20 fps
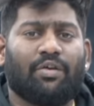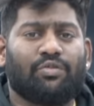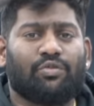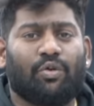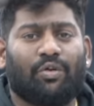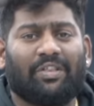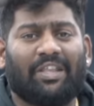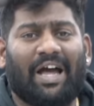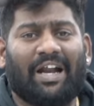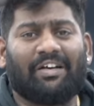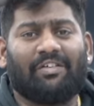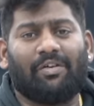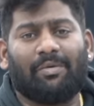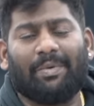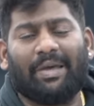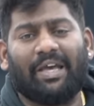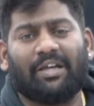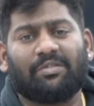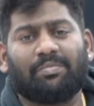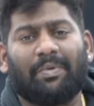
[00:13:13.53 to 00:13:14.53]
So that will
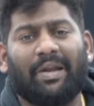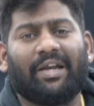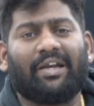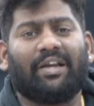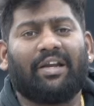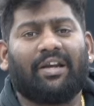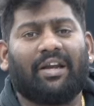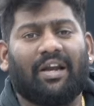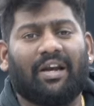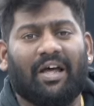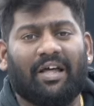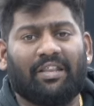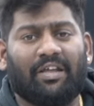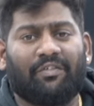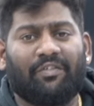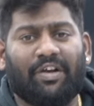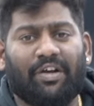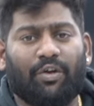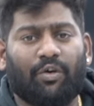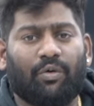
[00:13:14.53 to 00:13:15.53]
be explained in another
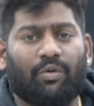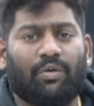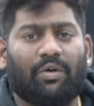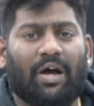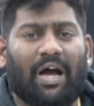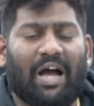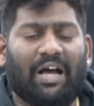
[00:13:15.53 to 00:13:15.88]
video,